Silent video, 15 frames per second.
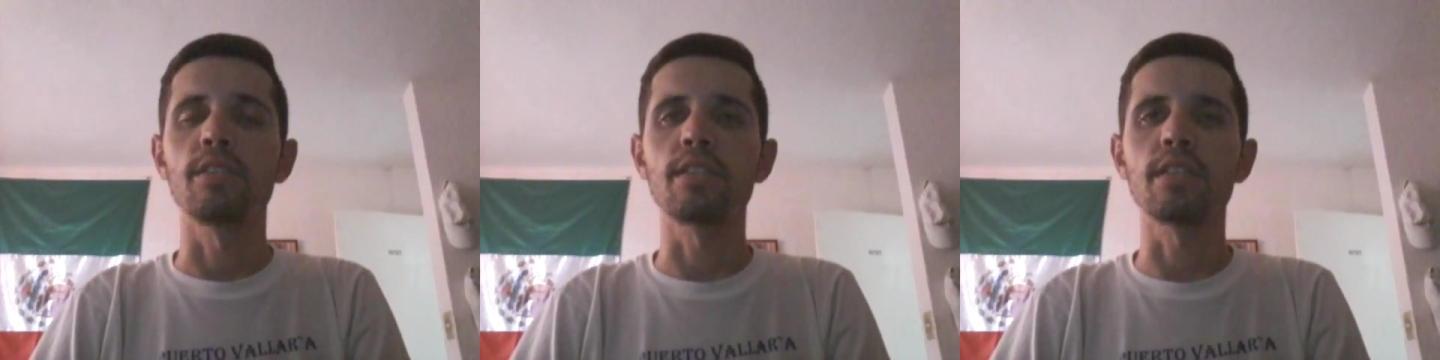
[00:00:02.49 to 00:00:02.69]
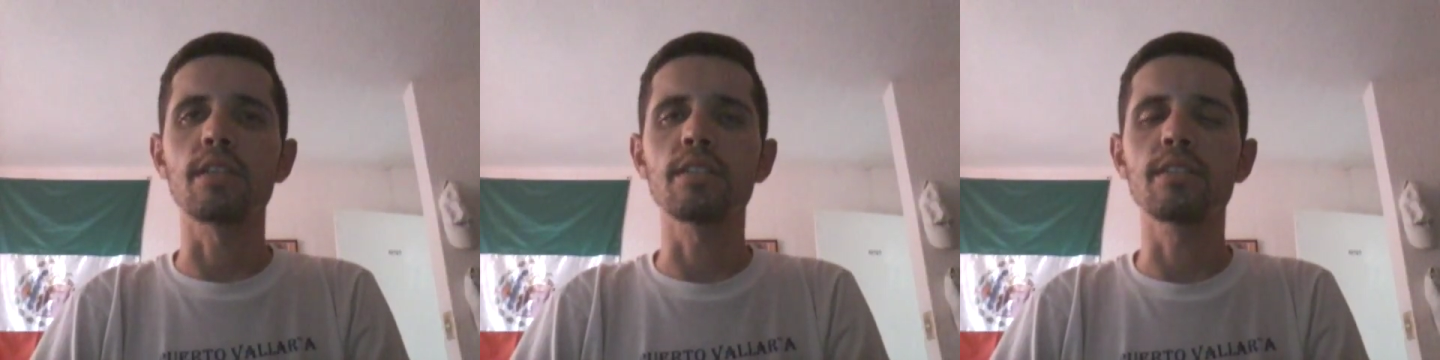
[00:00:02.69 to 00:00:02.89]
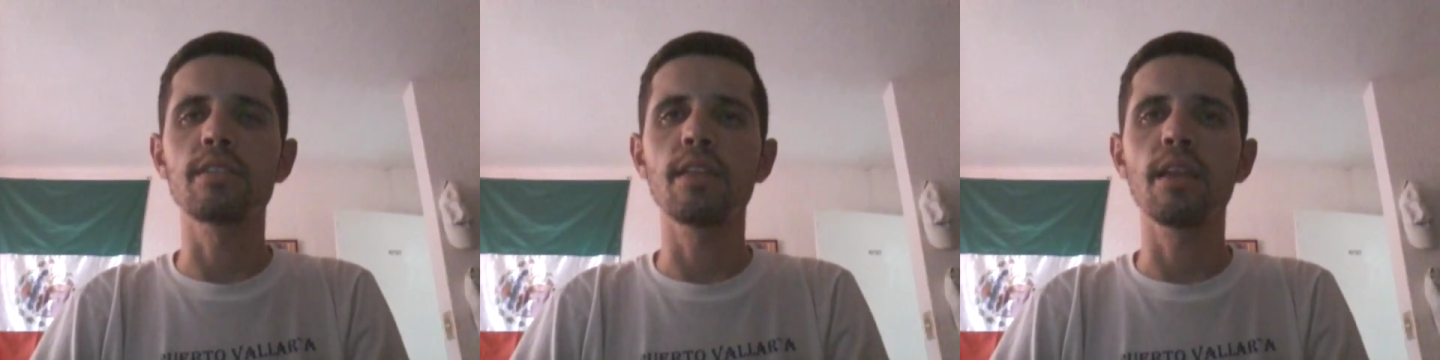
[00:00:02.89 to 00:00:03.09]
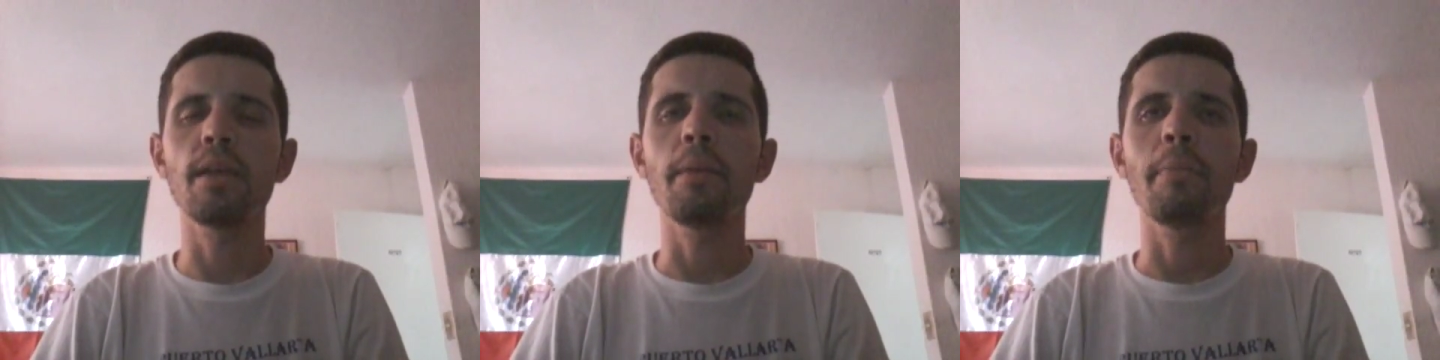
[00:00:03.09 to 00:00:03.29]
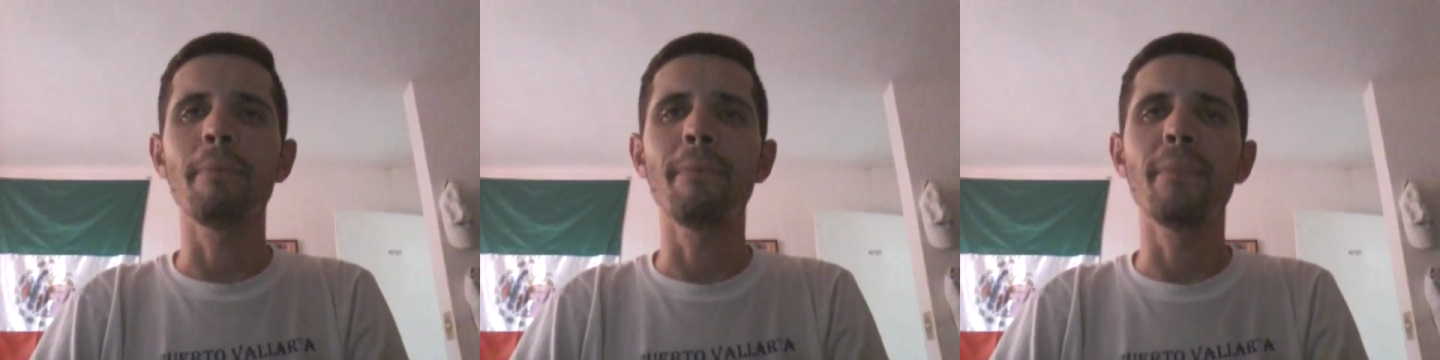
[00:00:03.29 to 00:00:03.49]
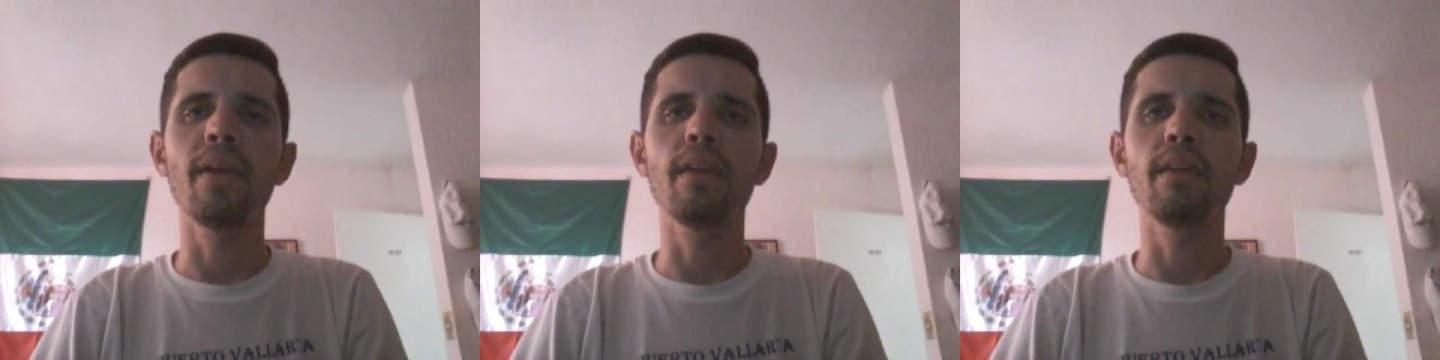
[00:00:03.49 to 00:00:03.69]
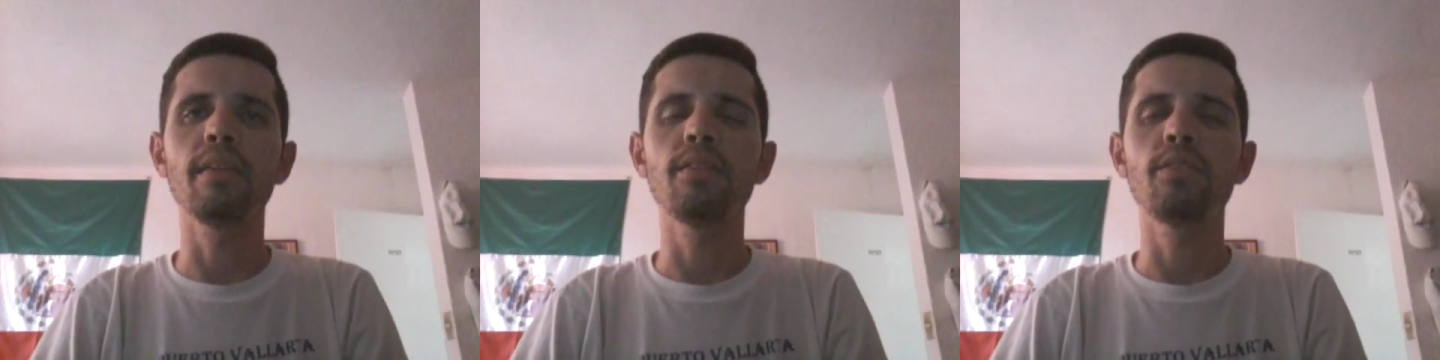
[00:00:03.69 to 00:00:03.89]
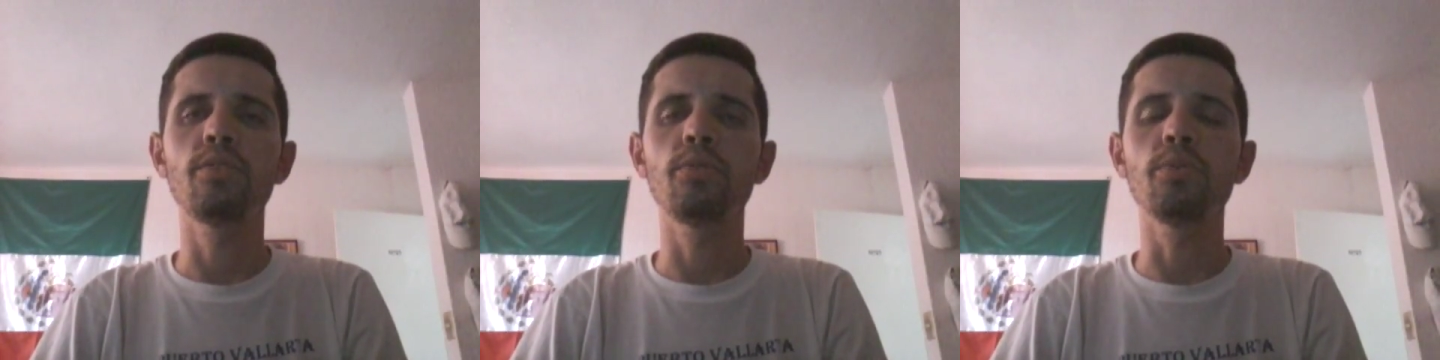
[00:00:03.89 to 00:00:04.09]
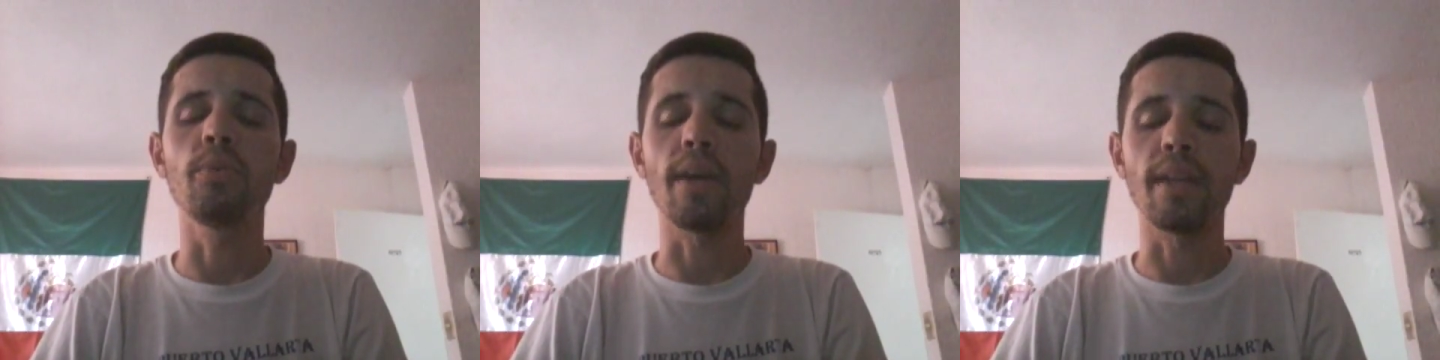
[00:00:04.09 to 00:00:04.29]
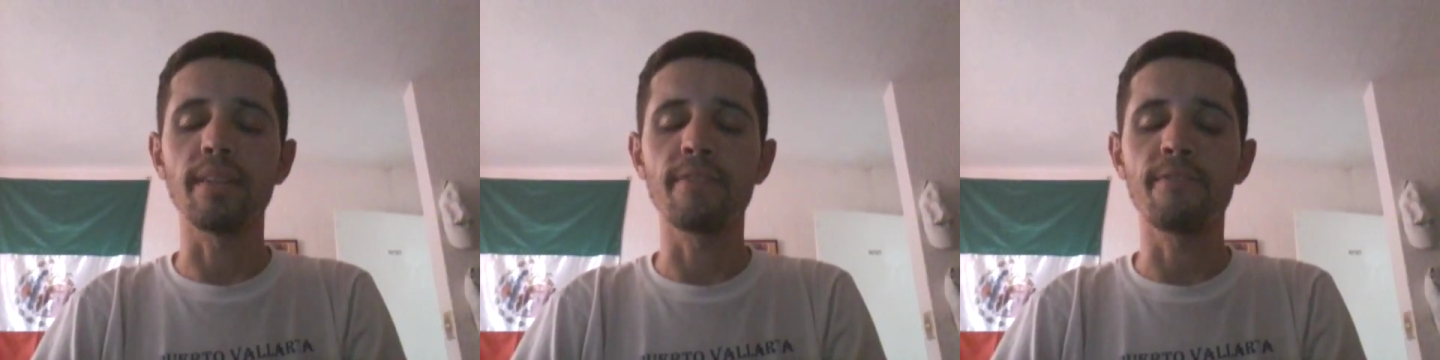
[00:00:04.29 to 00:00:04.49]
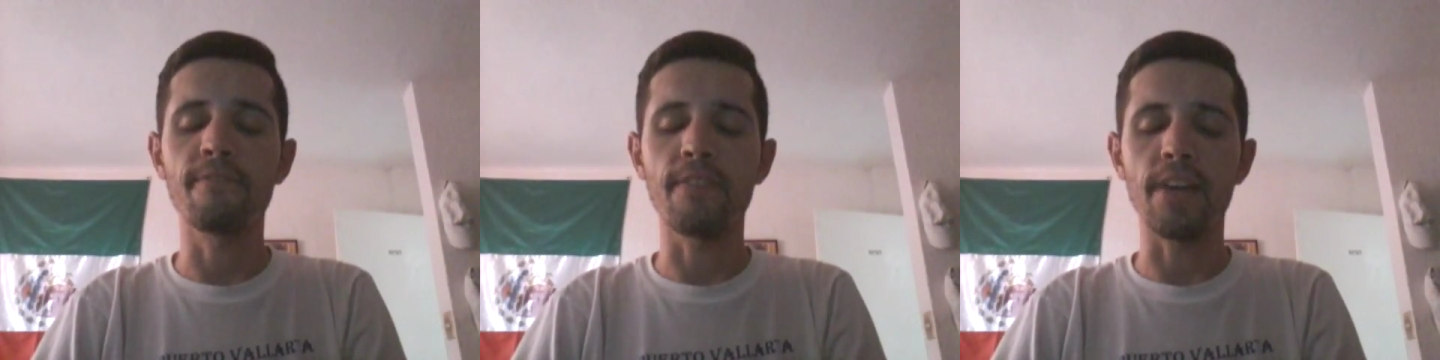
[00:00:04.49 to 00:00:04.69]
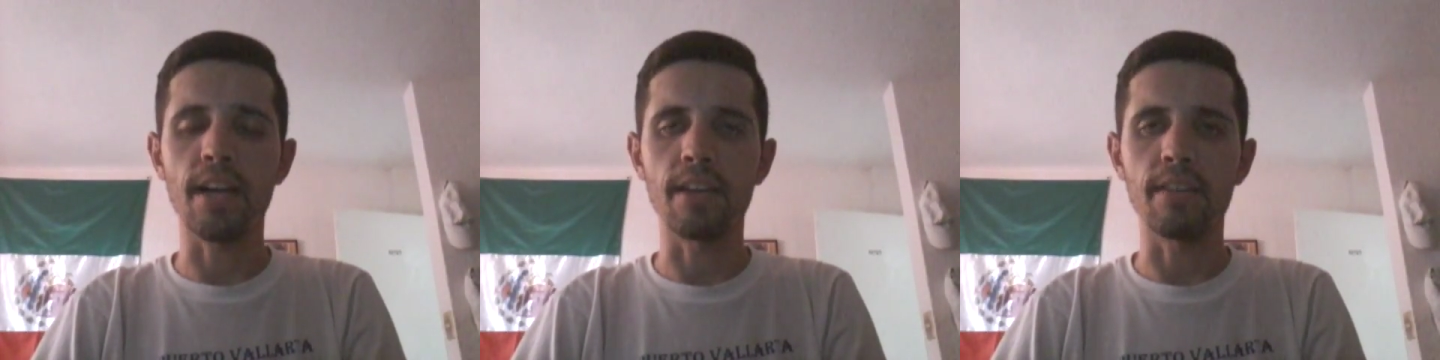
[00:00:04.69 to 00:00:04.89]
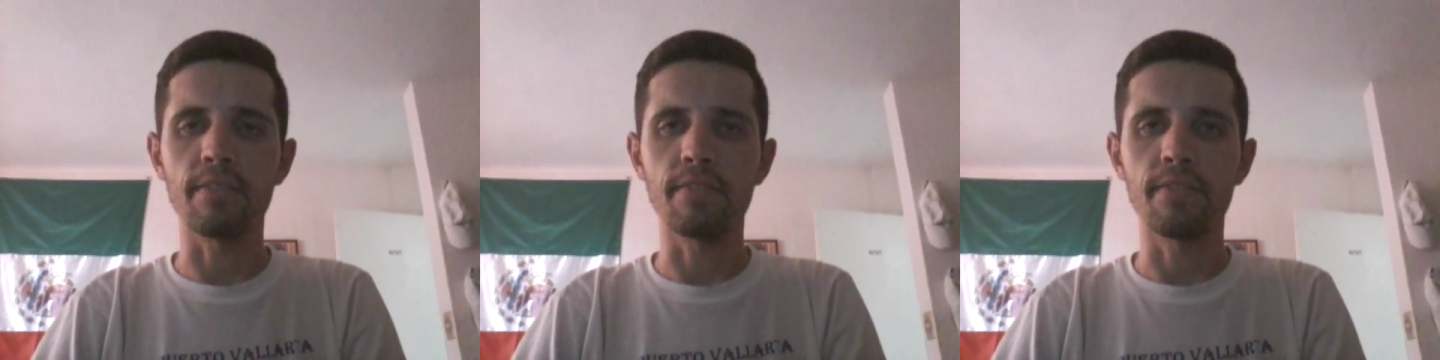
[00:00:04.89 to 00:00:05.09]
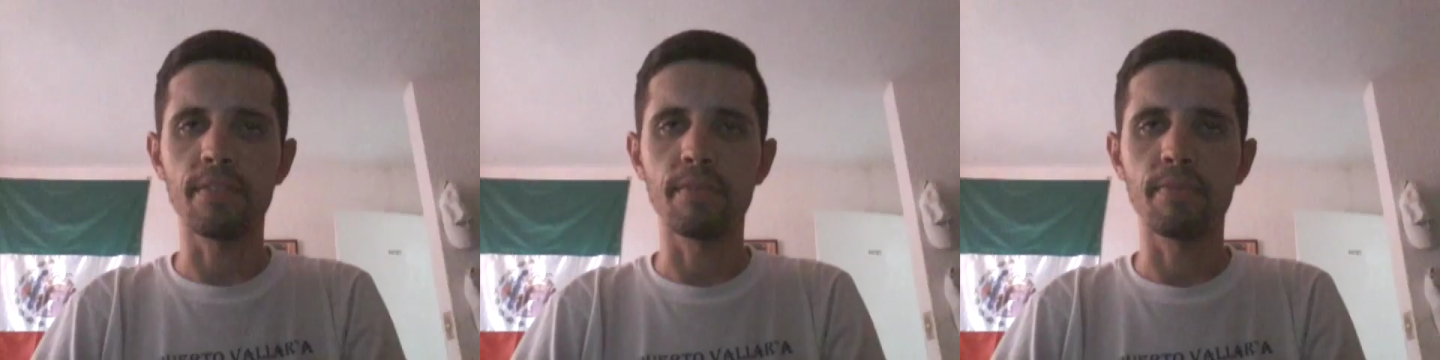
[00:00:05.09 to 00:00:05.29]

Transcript: Thursday, May 25.